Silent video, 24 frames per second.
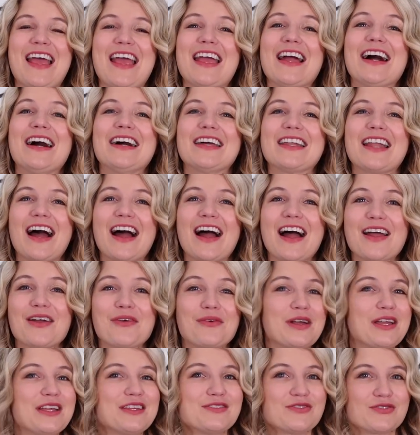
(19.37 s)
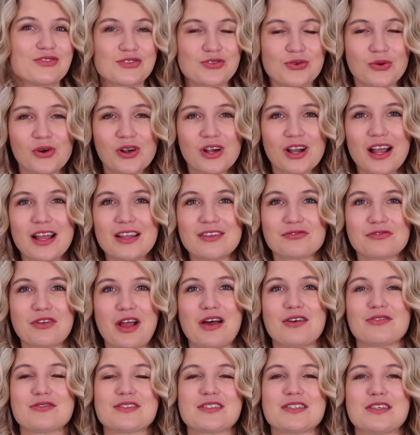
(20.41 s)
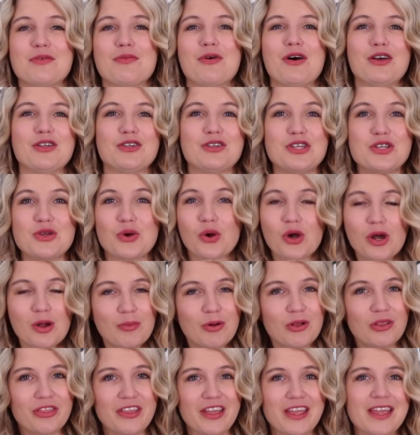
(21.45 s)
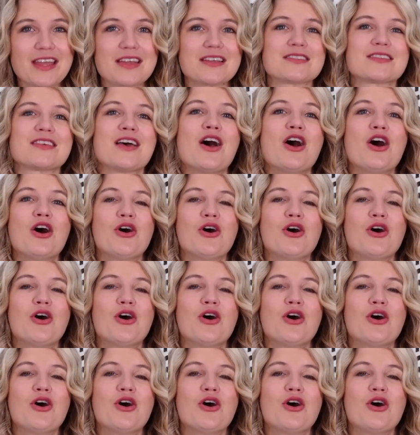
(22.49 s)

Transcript: and I went in store and found some adorable things